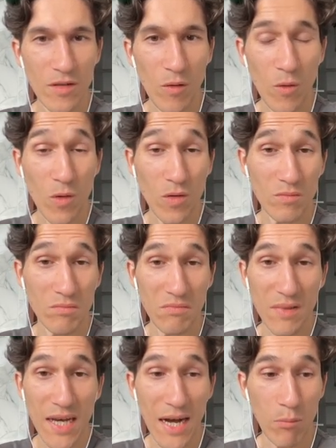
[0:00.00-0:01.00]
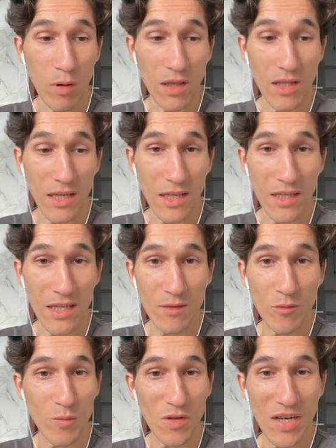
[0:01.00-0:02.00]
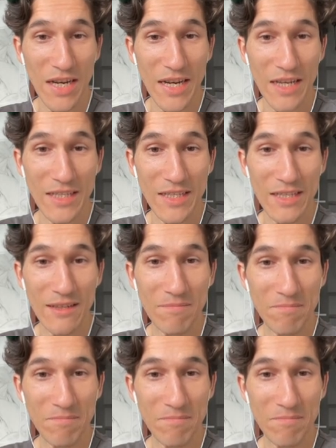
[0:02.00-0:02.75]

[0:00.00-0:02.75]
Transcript: Or double 10. That would be really nice.